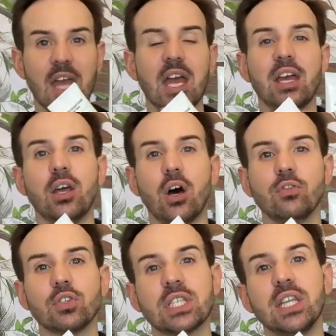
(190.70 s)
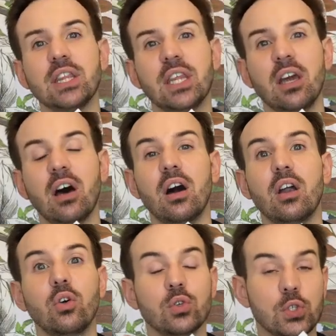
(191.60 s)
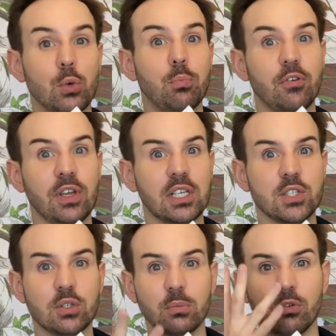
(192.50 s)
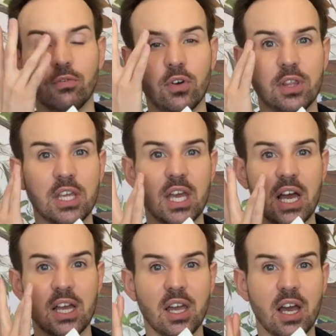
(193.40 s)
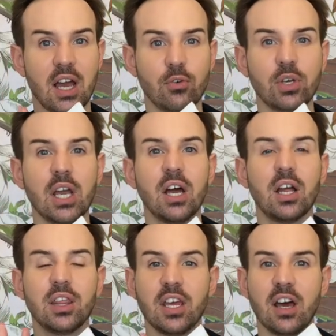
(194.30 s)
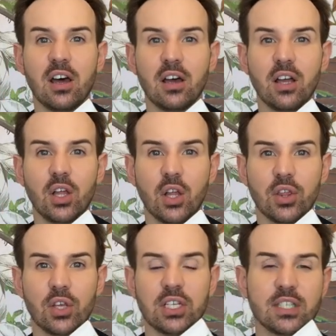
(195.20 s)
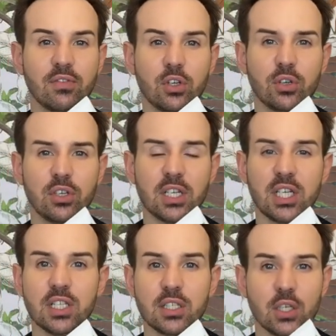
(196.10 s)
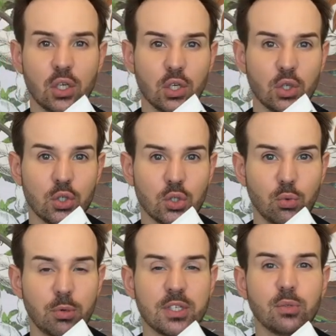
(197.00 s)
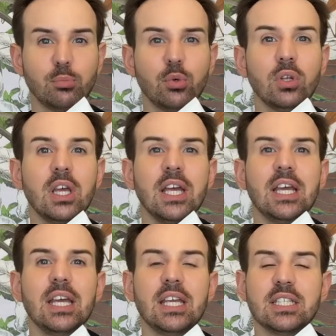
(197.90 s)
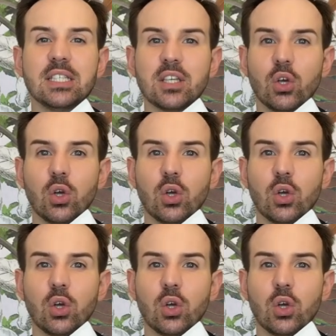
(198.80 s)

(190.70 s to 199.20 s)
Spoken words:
And obviously they are also perfectly suitable for the eye area. They are, the list of ingredients is super simple. It is